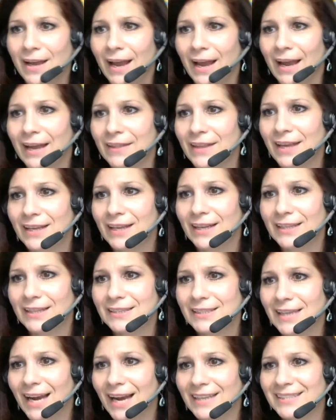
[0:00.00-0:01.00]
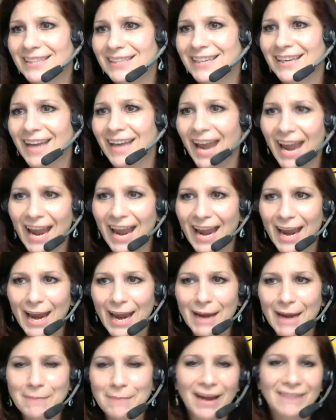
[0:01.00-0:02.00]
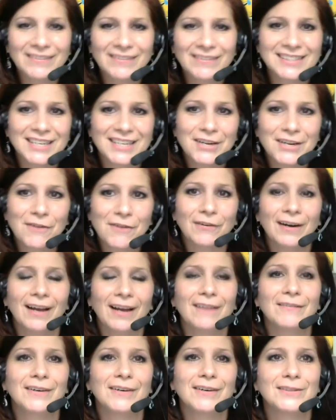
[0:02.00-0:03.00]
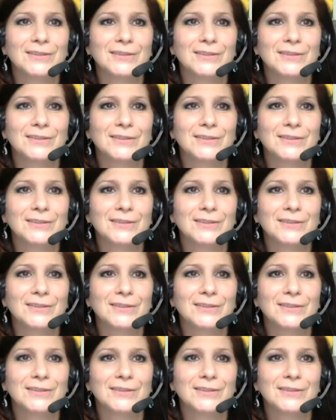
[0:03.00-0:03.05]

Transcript: And then let's see. I see Gabe. I haven't seen you forever.